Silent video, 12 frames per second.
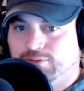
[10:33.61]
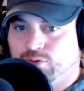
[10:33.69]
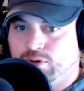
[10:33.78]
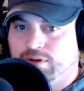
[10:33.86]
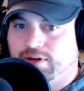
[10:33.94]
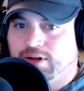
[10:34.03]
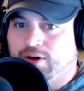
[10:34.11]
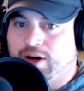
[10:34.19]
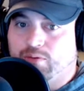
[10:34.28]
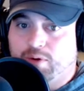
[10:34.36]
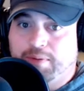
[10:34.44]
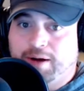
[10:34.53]

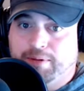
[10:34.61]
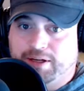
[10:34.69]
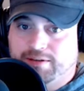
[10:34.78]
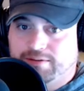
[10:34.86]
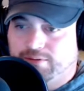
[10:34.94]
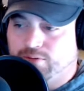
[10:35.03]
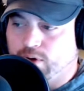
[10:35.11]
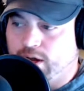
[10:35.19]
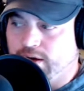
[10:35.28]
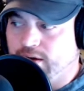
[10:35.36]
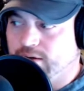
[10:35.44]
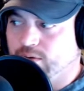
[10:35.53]
our
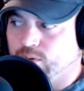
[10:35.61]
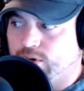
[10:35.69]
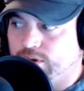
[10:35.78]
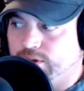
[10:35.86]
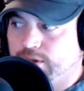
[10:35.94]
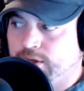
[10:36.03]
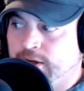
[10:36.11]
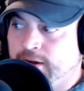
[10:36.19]
republic-run world,